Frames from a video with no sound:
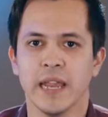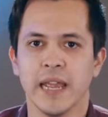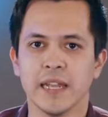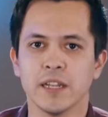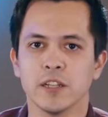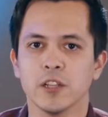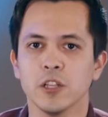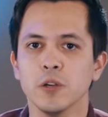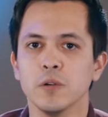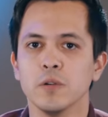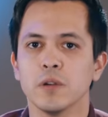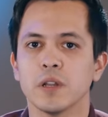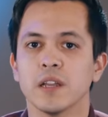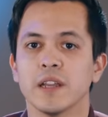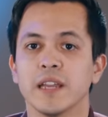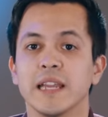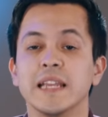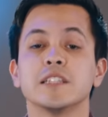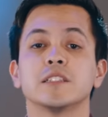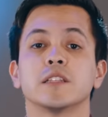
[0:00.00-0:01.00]
In Luke,
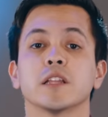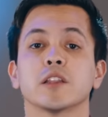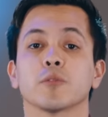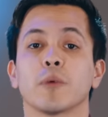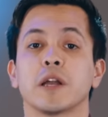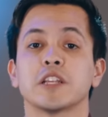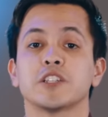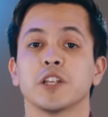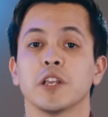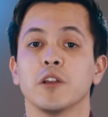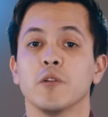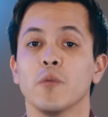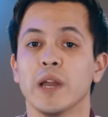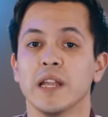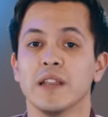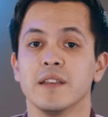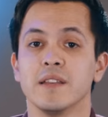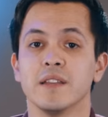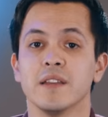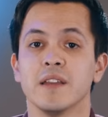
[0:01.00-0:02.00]
he's the threshing
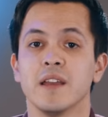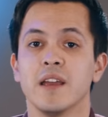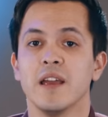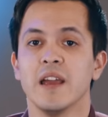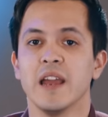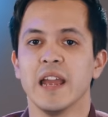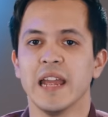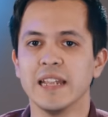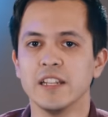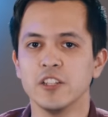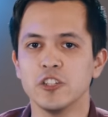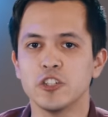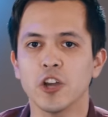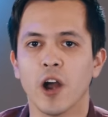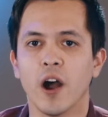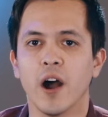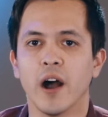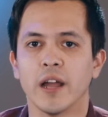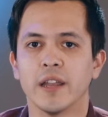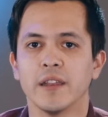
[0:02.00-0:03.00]
wind. In
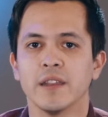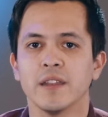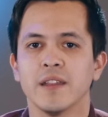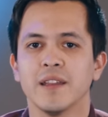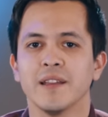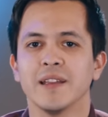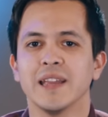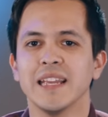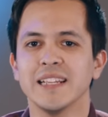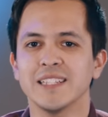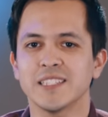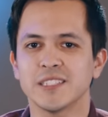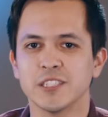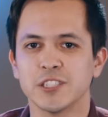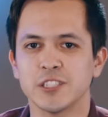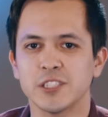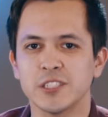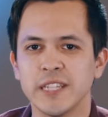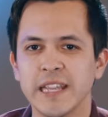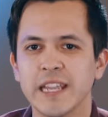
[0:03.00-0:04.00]
John, he's
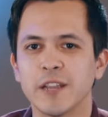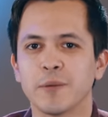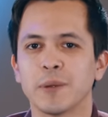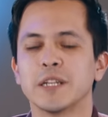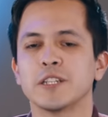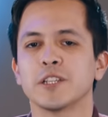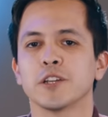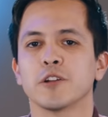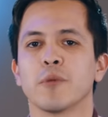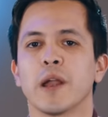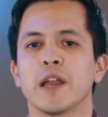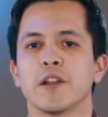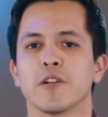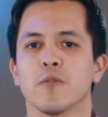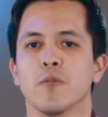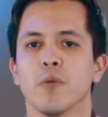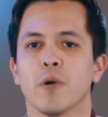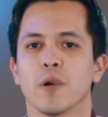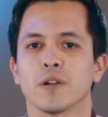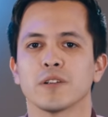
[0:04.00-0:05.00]
the secret to
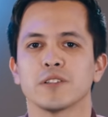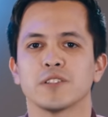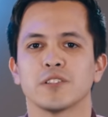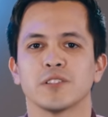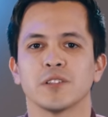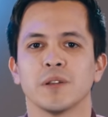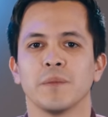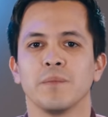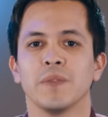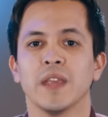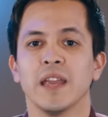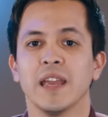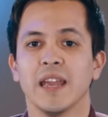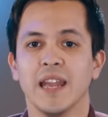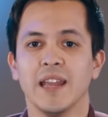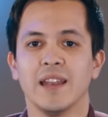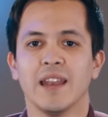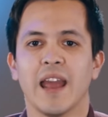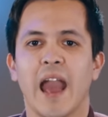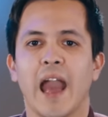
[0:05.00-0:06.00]
greater works.
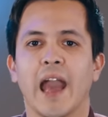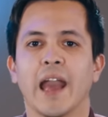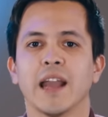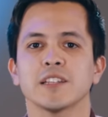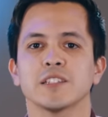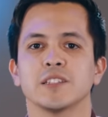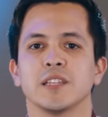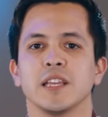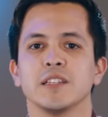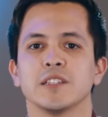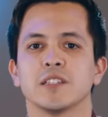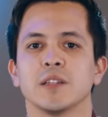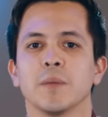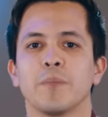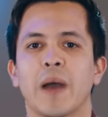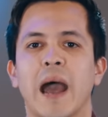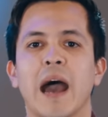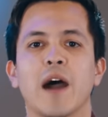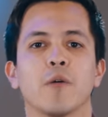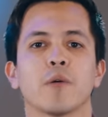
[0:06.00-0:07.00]
In Acts, he's the
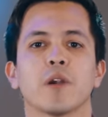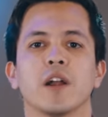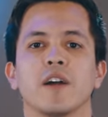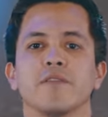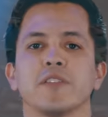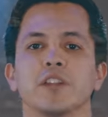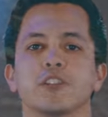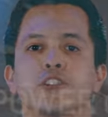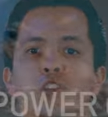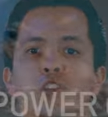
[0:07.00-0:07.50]
power of the